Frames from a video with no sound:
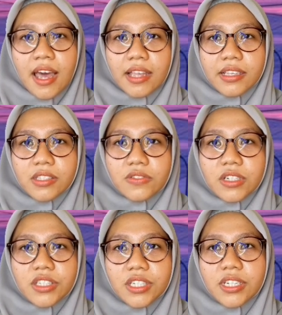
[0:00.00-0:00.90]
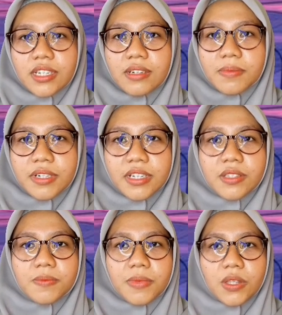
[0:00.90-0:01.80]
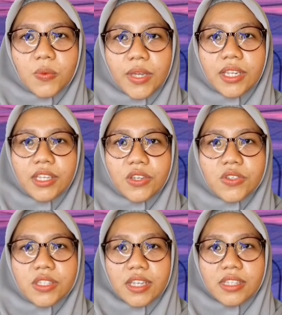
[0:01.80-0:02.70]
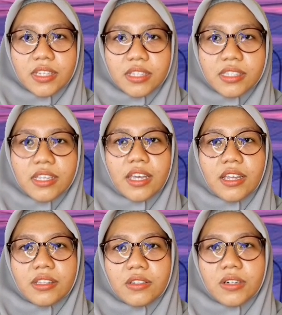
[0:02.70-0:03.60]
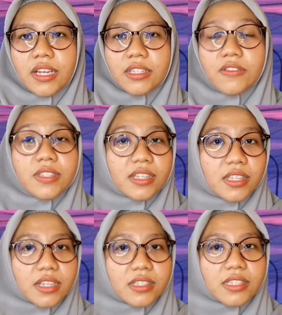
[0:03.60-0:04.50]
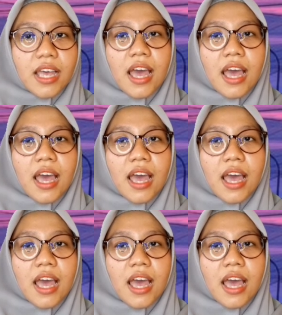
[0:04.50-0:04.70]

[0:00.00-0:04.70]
This function occurs between news sentence, interrogative sentence,